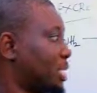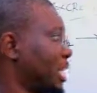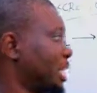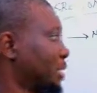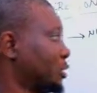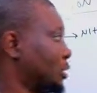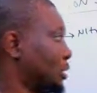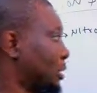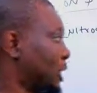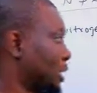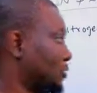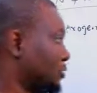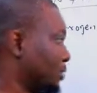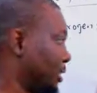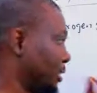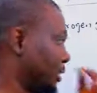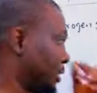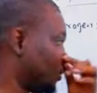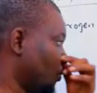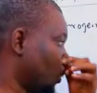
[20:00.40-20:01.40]
reaction takes
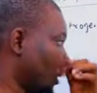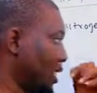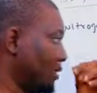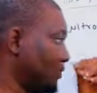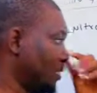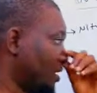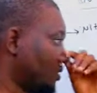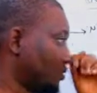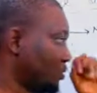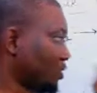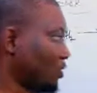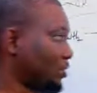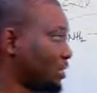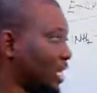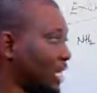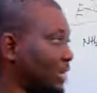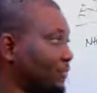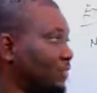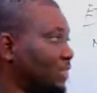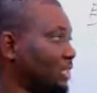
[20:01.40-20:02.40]
place whenever glucose
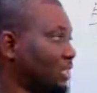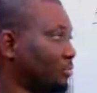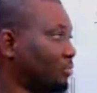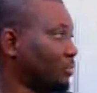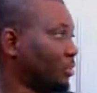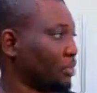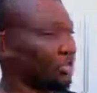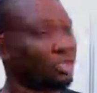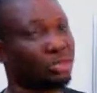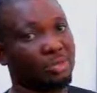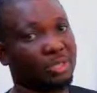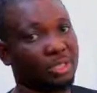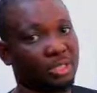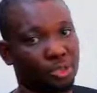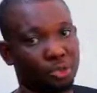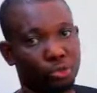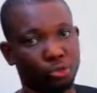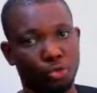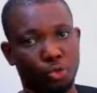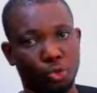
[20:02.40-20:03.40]
level in the bloodstream
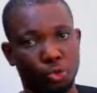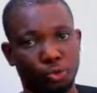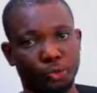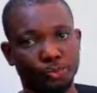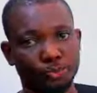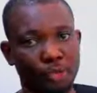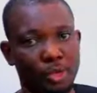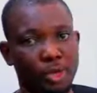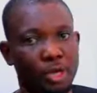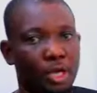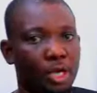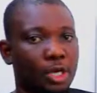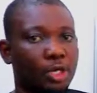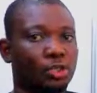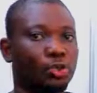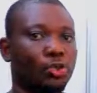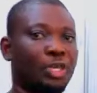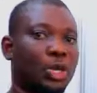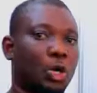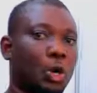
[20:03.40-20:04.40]
is too low.
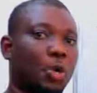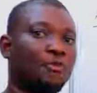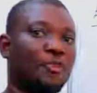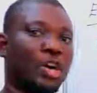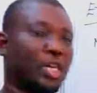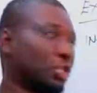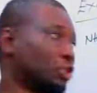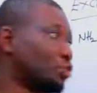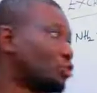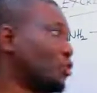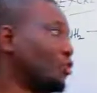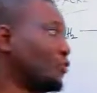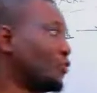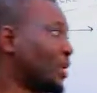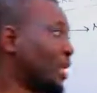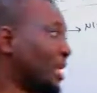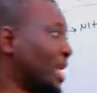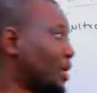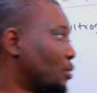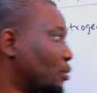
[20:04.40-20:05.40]
So the conversion of
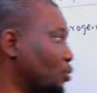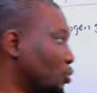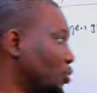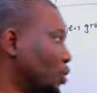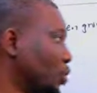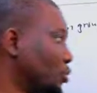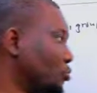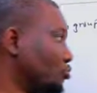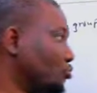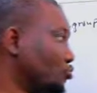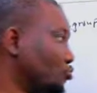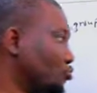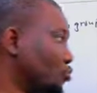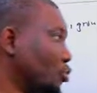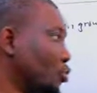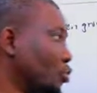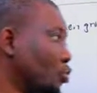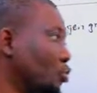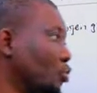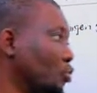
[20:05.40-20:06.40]
glycogen
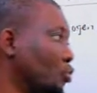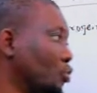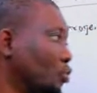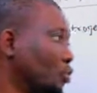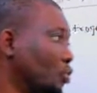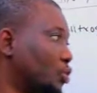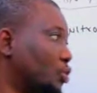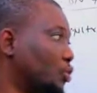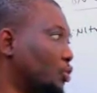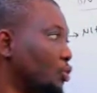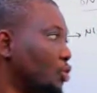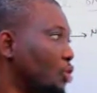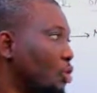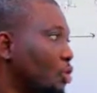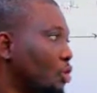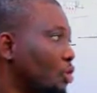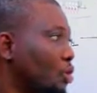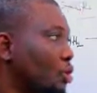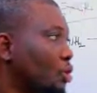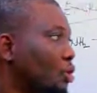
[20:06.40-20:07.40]
to glucose,
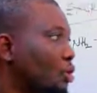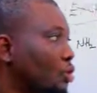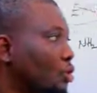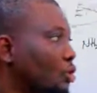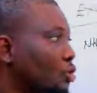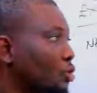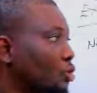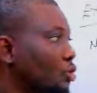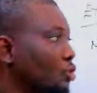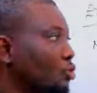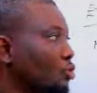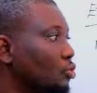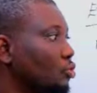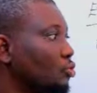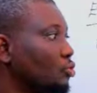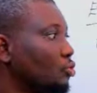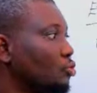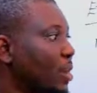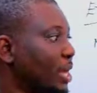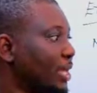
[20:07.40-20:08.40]

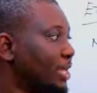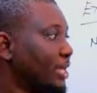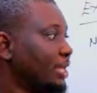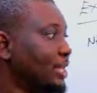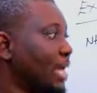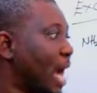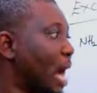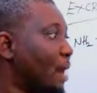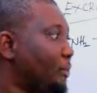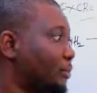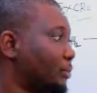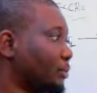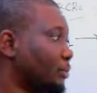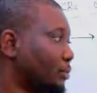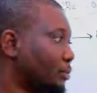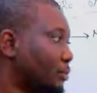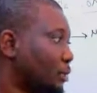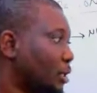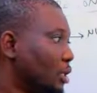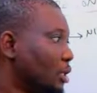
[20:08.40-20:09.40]
when this
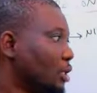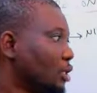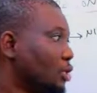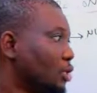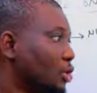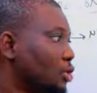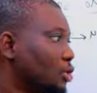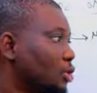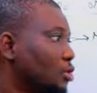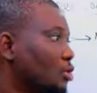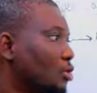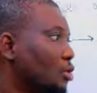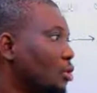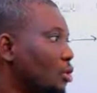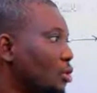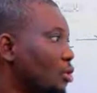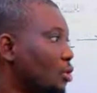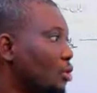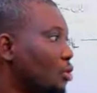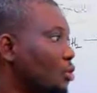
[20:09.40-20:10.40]
happened, is
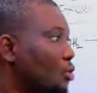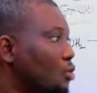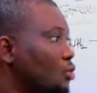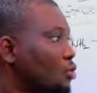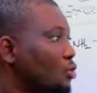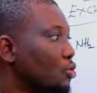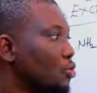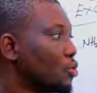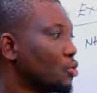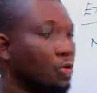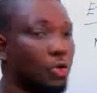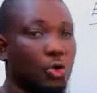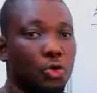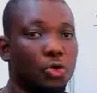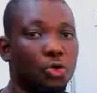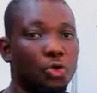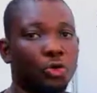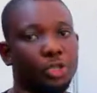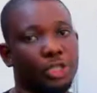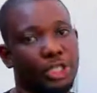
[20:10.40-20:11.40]
called
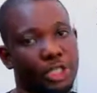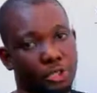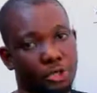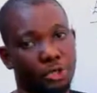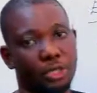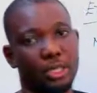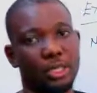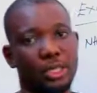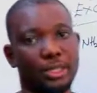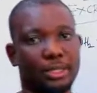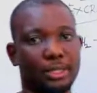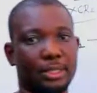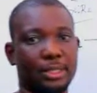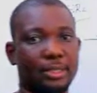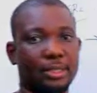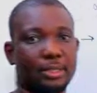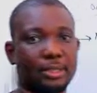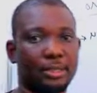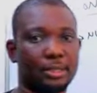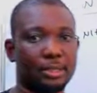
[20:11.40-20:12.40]

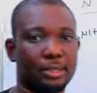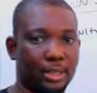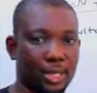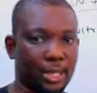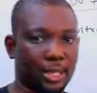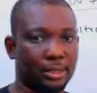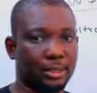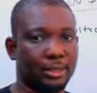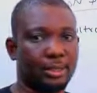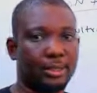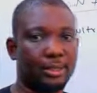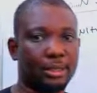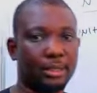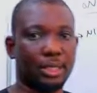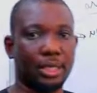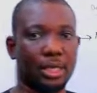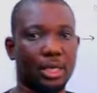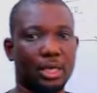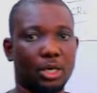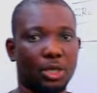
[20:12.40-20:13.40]
glucogenolysis. Yes,
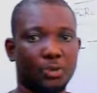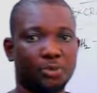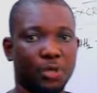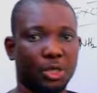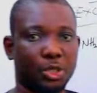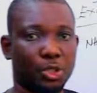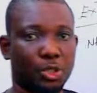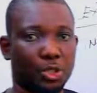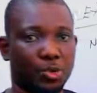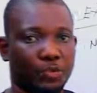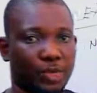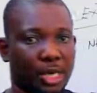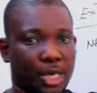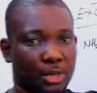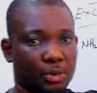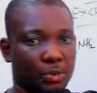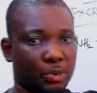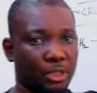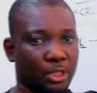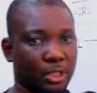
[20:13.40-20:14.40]
the conversion of
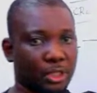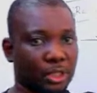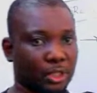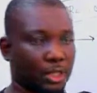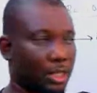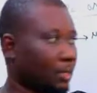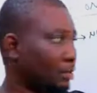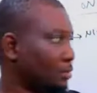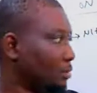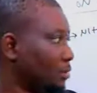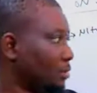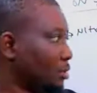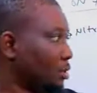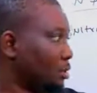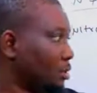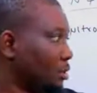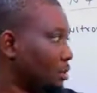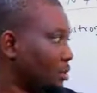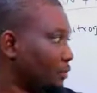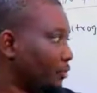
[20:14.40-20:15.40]
glycogen now,
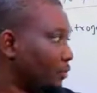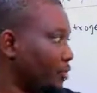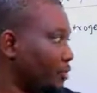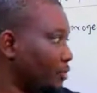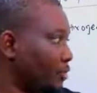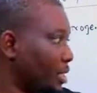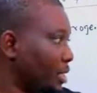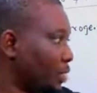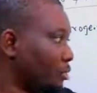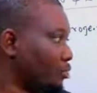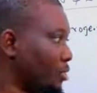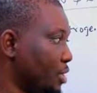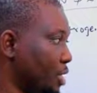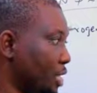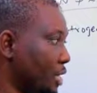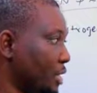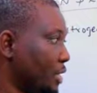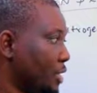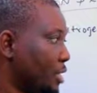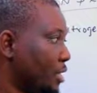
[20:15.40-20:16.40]
just from here to
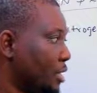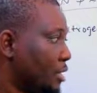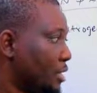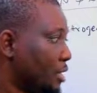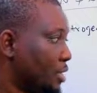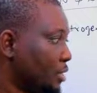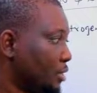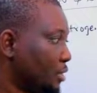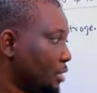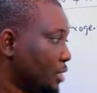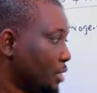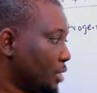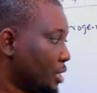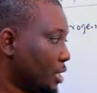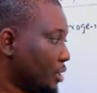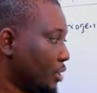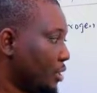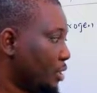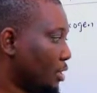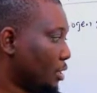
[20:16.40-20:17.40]
here,
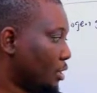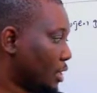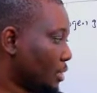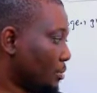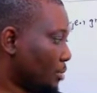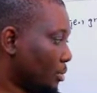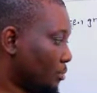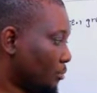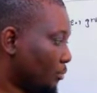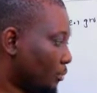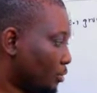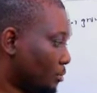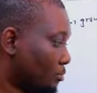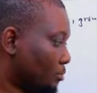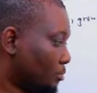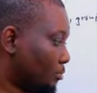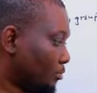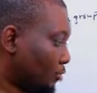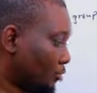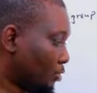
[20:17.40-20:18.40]
okay, yeah, but
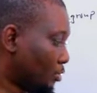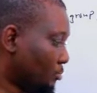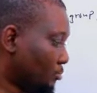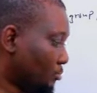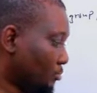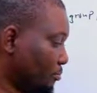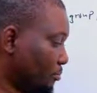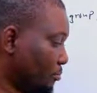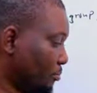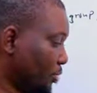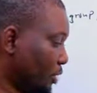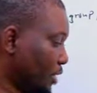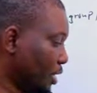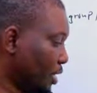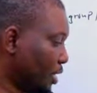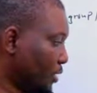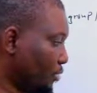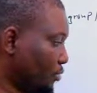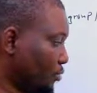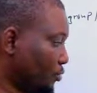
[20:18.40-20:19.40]
from
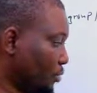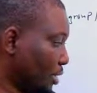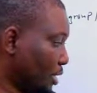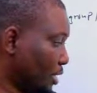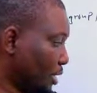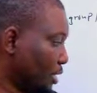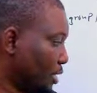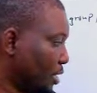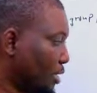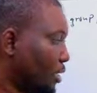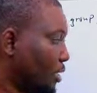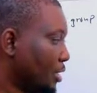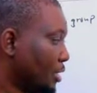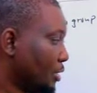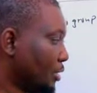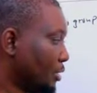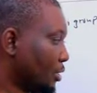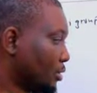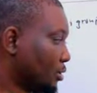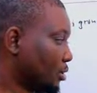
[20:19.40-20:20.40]
here to here
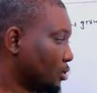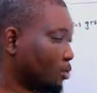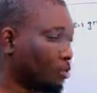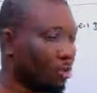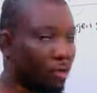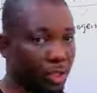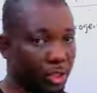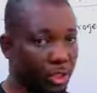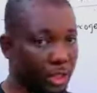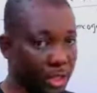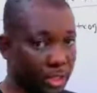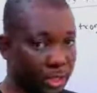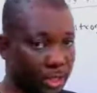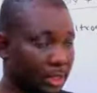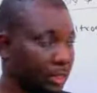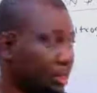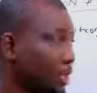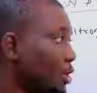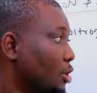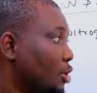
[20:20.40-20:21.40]
is
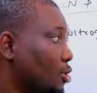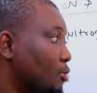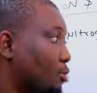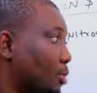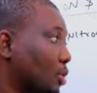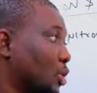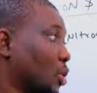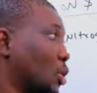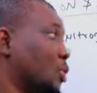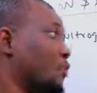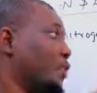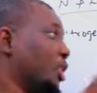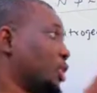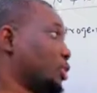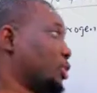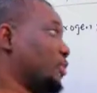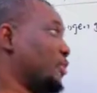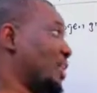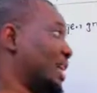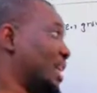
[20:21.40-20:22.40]
gluconeogenesis, but
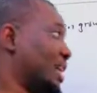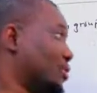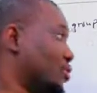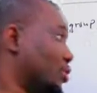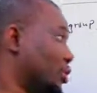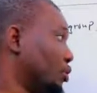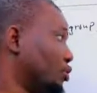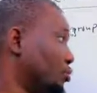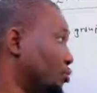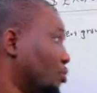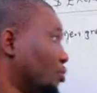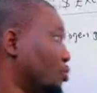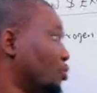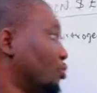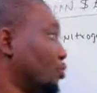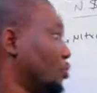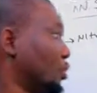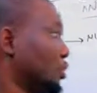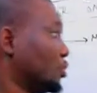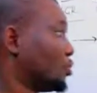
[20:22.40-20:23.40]
conversion of glycogen to
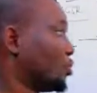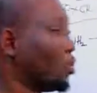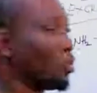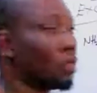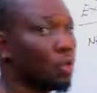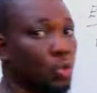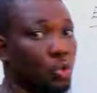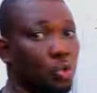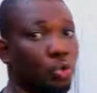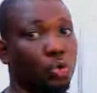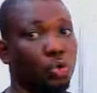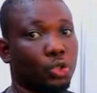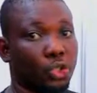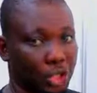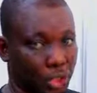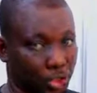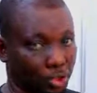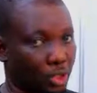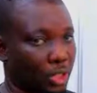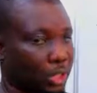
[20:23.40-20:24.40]
glucose is called
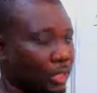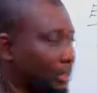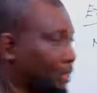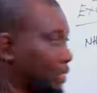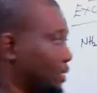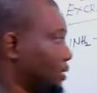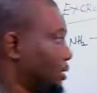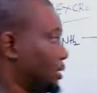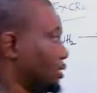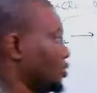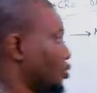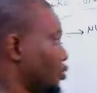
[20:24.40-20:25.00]
glucogenolysis.